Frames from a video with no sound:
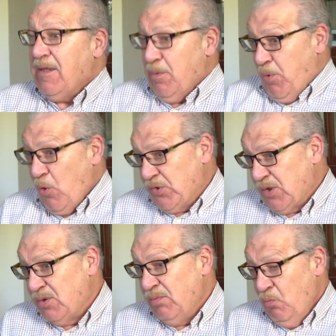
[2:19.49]
and the
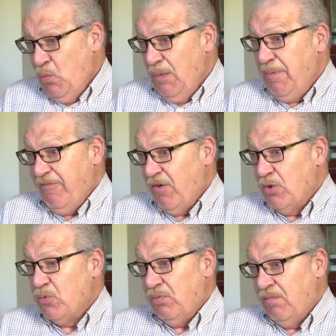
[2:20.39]
process will be
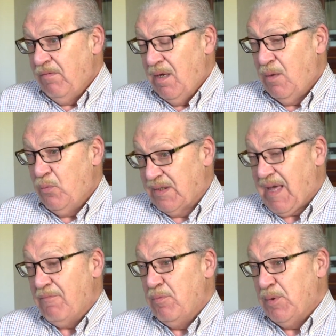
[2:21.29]
followed with
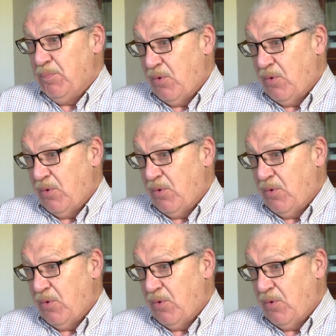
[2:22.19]
government